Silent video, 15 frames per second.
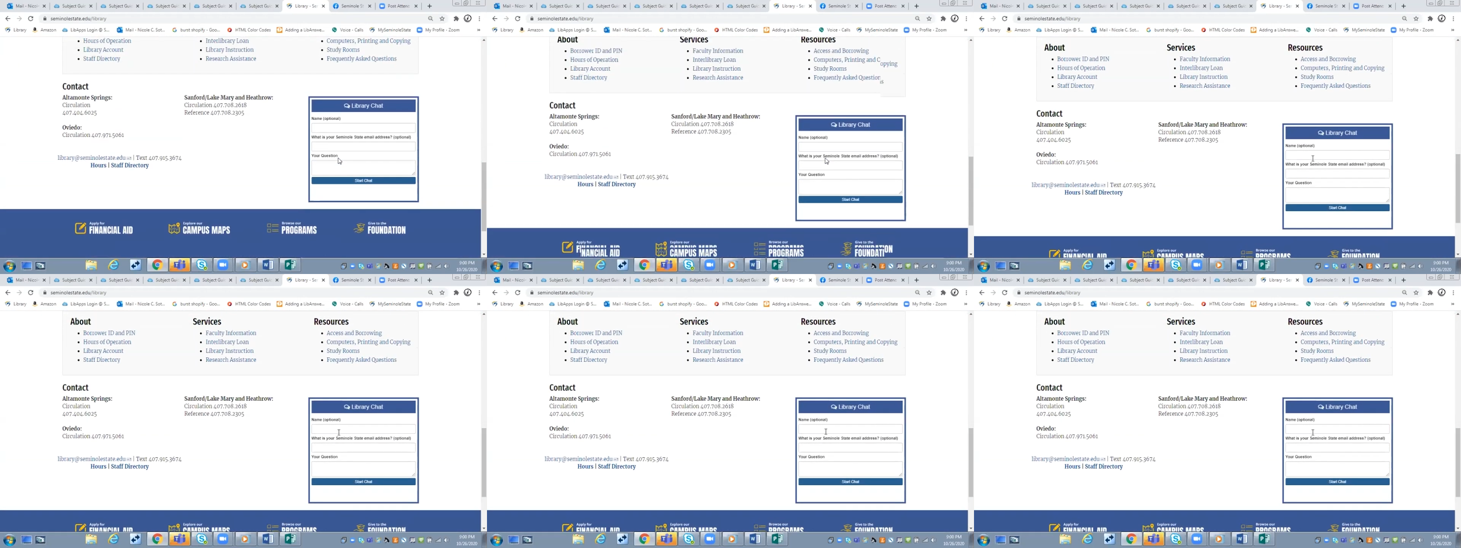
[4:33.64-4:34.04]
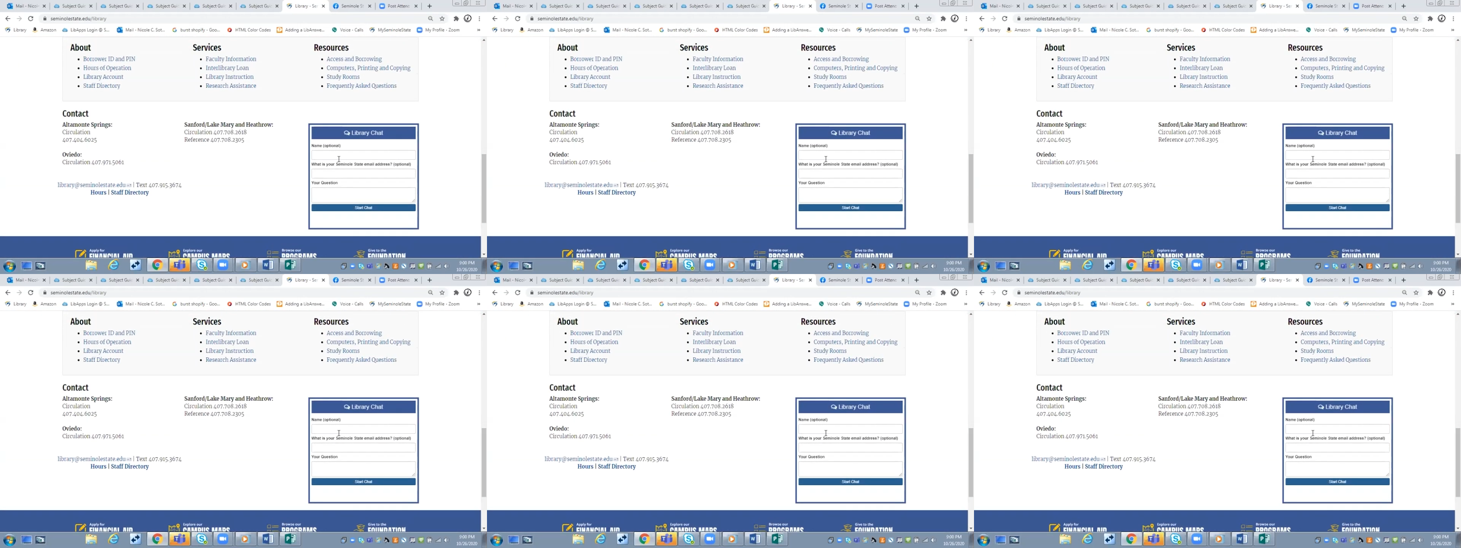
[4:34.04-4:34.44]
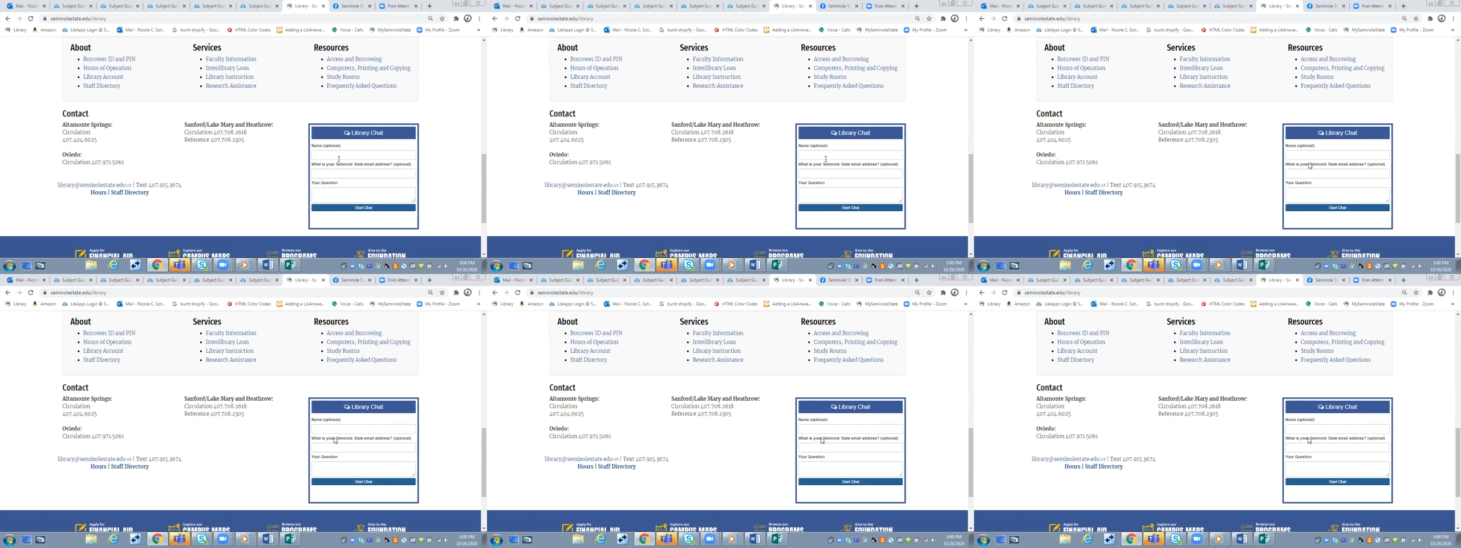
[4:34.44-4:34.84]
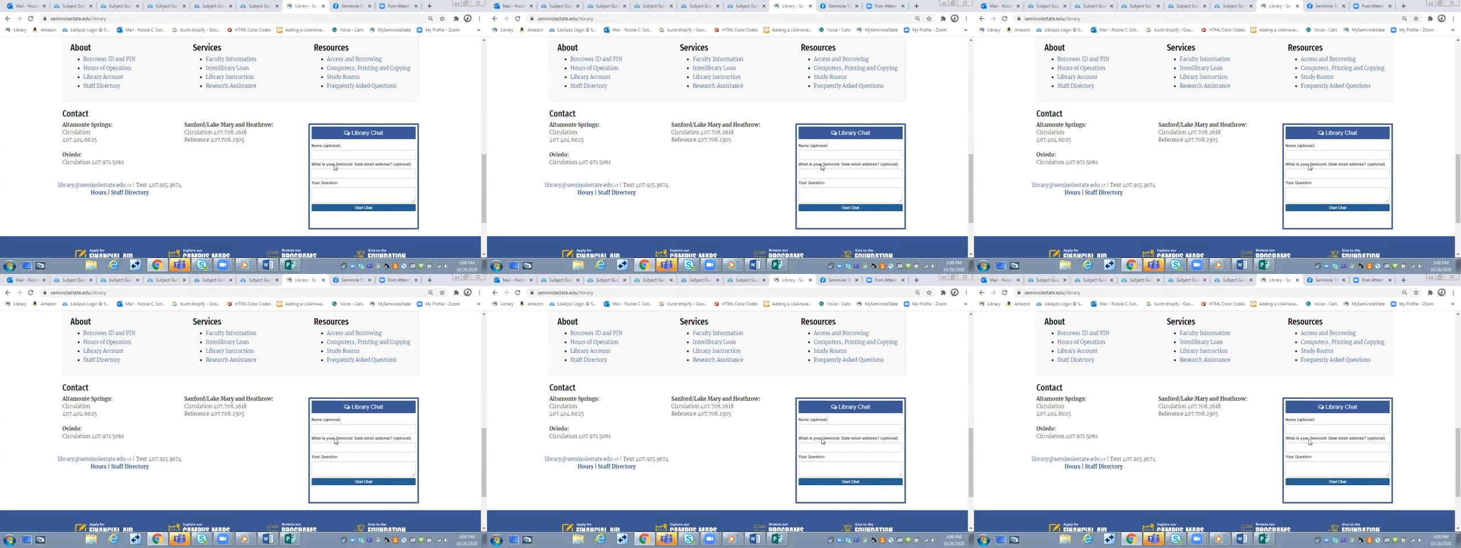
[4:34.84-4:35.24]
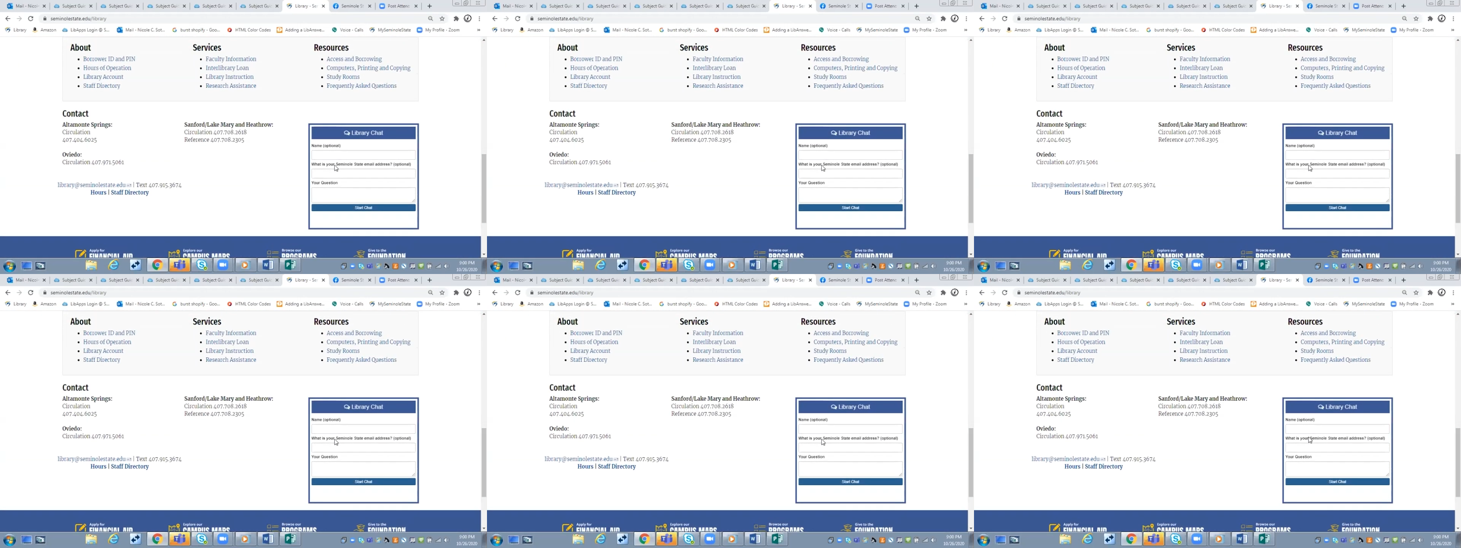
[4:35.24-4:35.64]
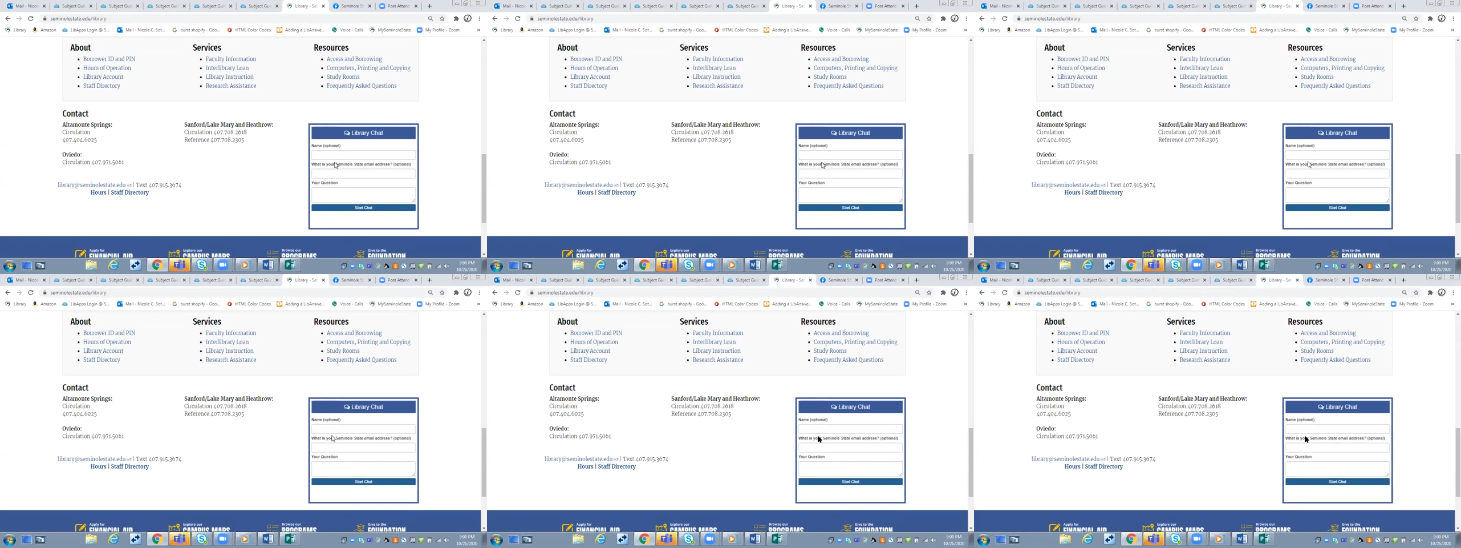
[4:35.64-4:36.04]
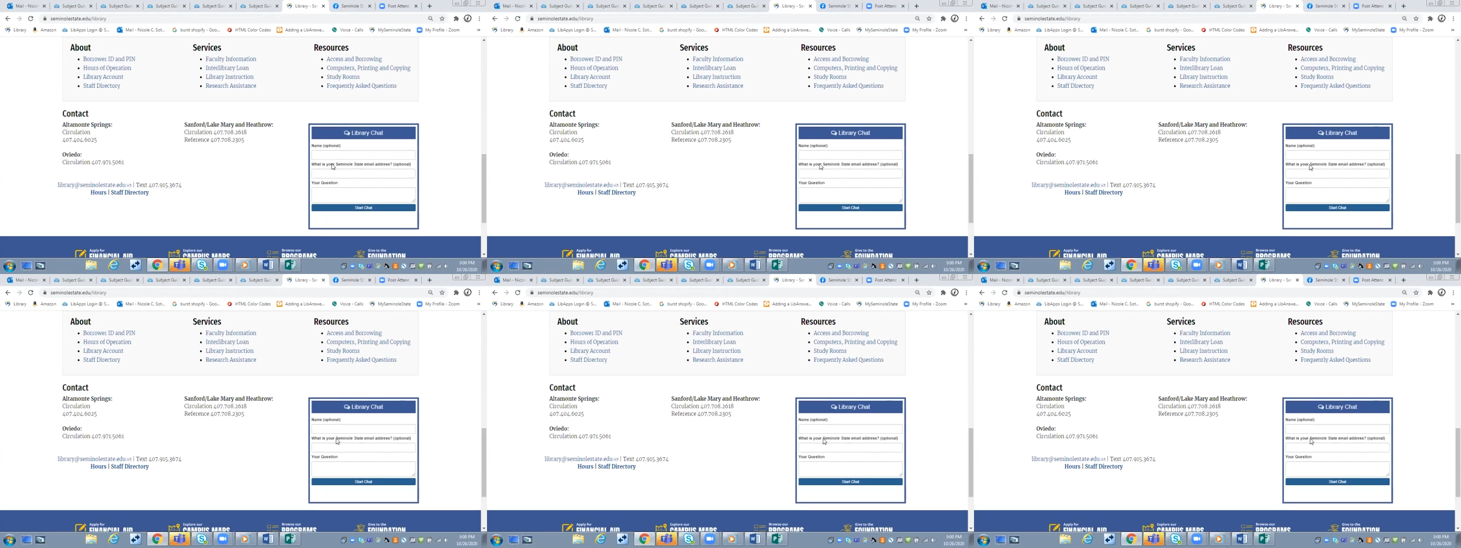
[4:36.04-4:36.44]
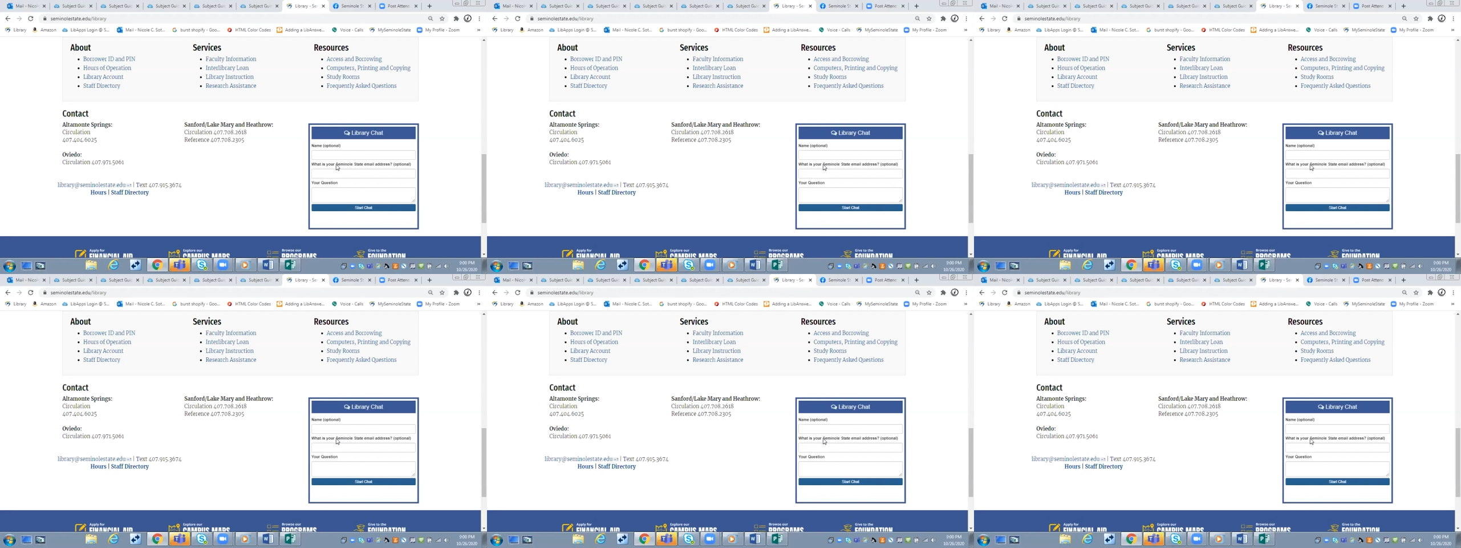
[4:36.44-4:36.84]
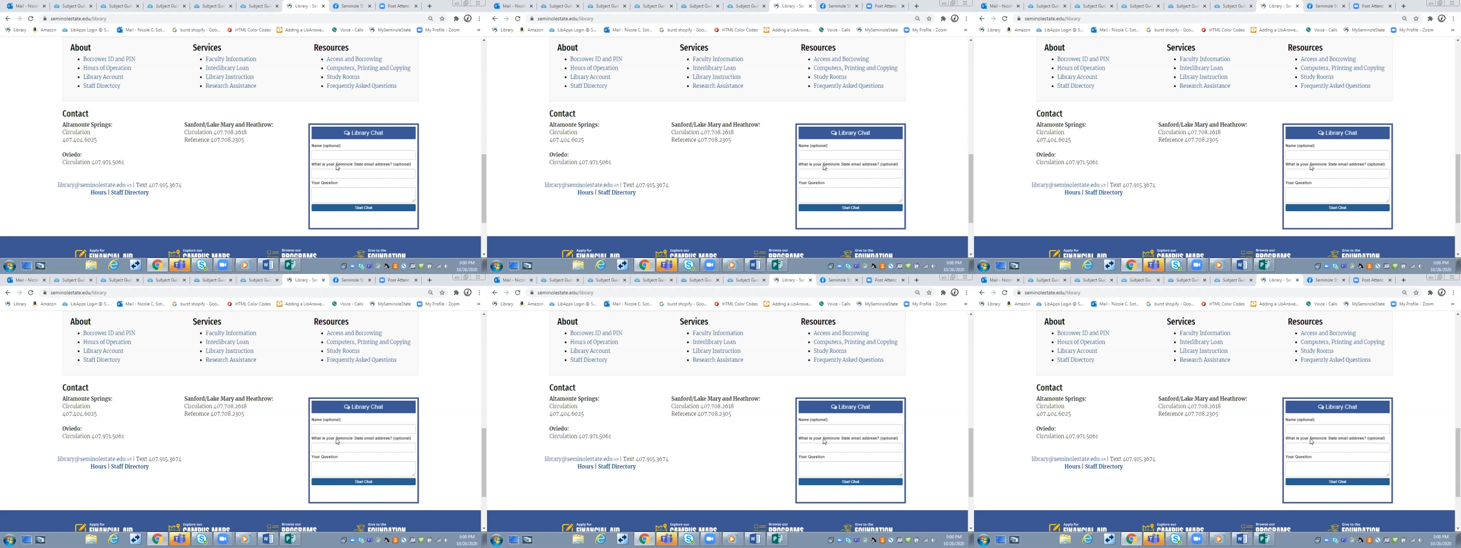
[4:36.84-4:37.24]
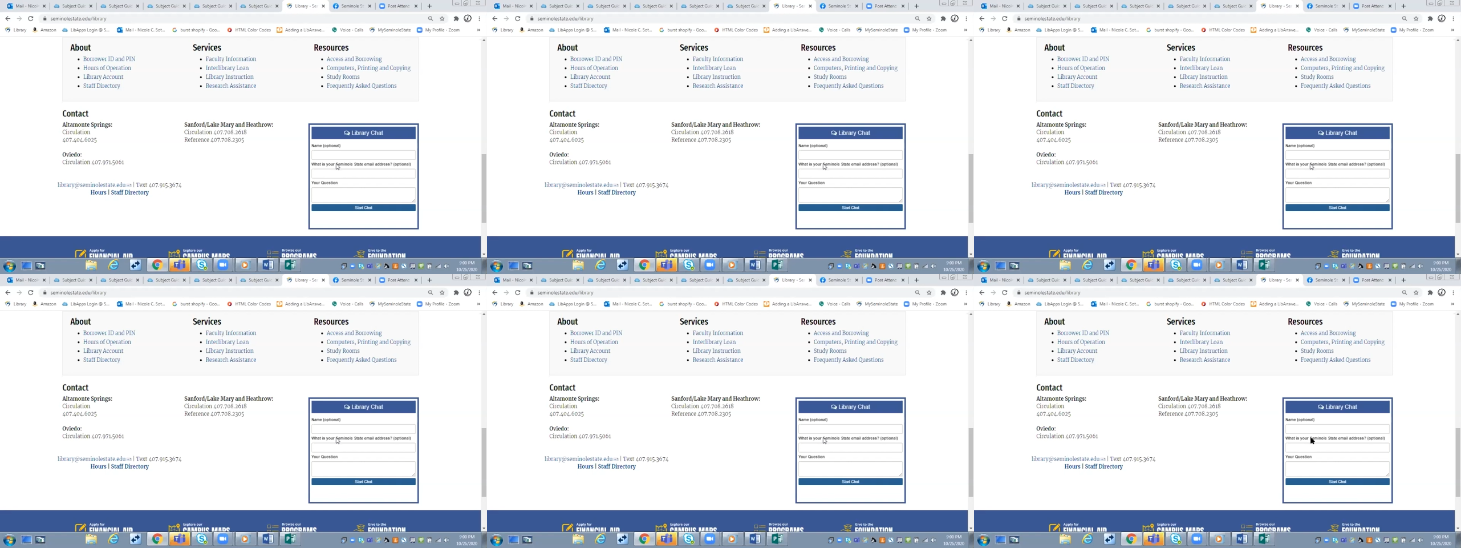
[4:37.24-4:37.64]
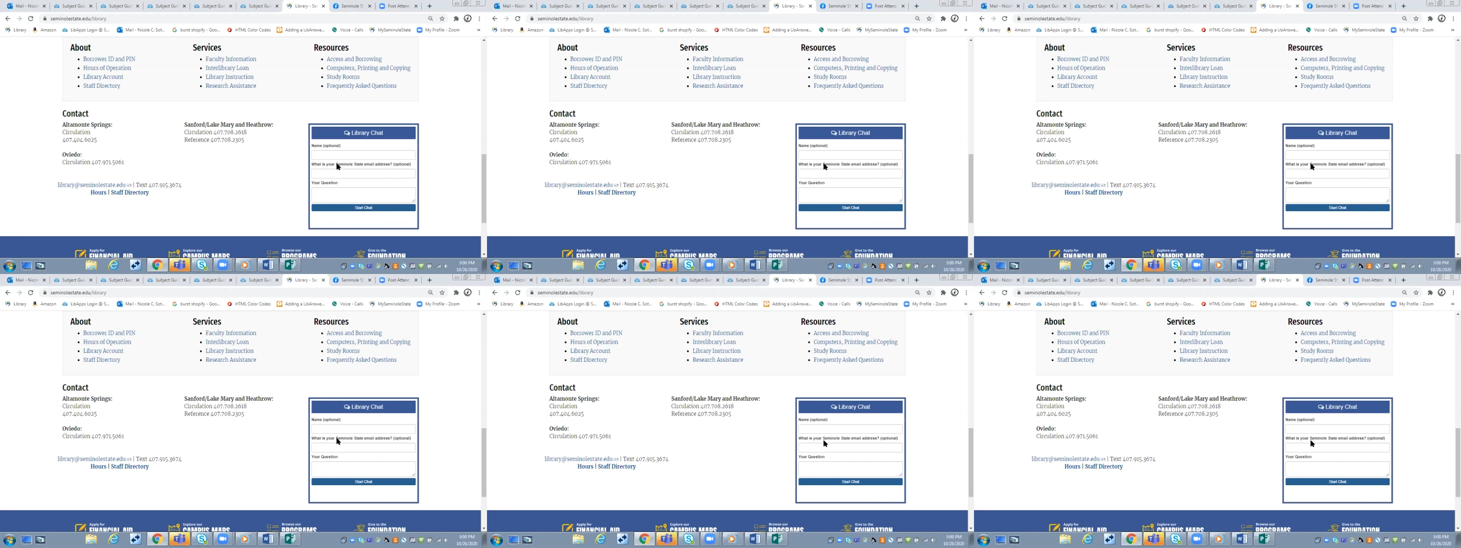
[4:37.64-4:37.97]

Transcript: (no speaker visible)